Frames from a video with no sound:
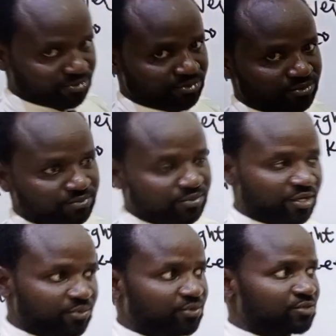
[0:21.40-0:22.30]
to
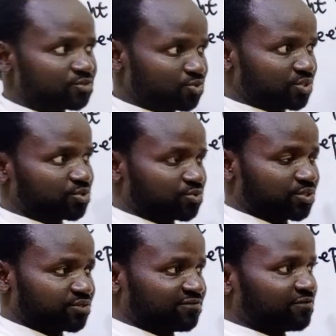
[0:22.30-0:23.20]
NECO
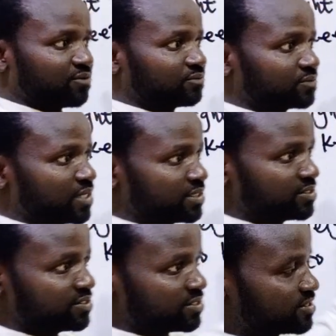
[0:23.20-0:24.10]
2024,
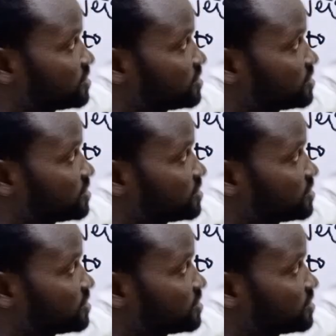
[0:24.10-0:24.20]
and this